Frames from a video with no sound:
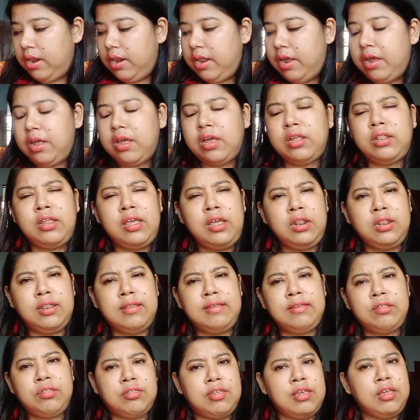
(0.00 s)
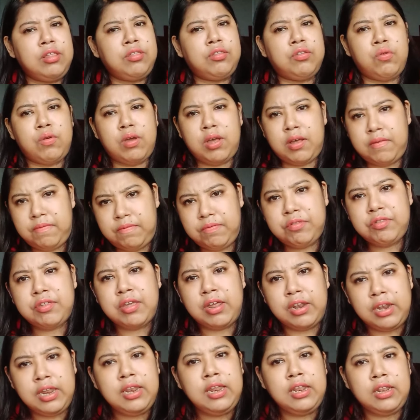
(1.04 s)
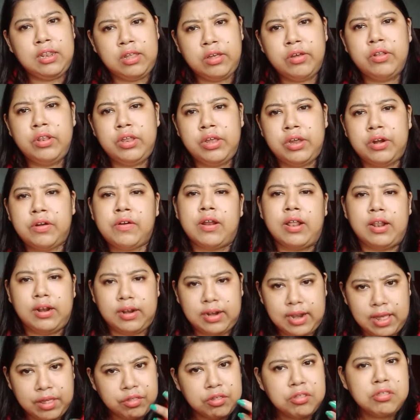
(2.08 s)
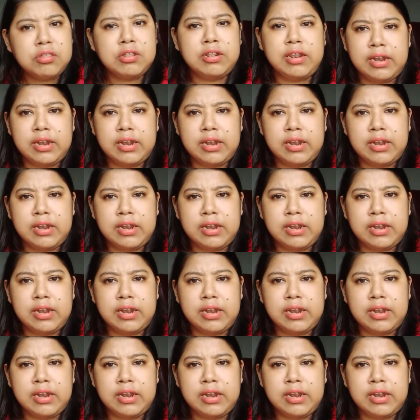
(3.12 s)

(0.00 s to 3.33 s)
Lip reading: I think these things you have studied in the earlier classes.